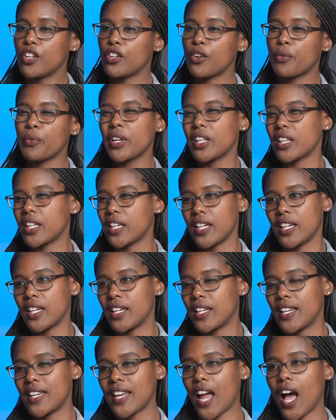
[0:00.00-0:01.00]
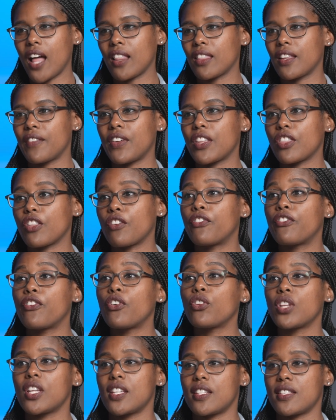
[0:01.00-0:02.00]
you're really not living the
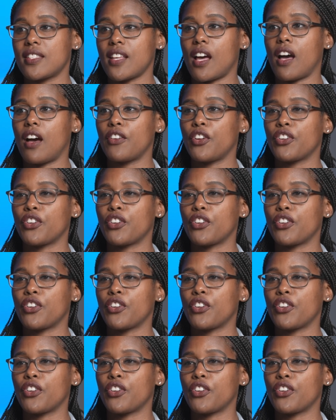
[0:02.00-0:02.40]
fullness,